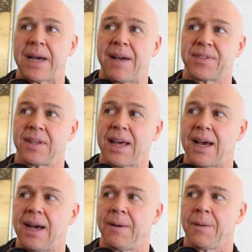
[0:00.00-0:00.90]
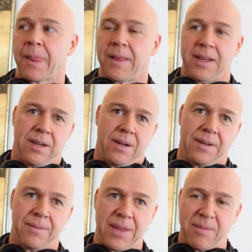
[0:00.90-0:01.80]
But after that, you
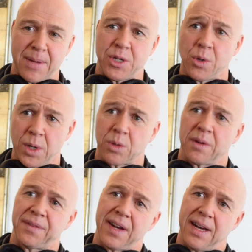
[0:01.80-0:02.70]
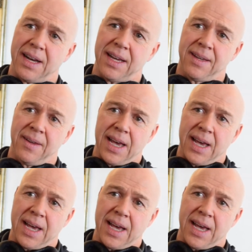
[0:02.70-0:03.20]
know, imagine you go into a fight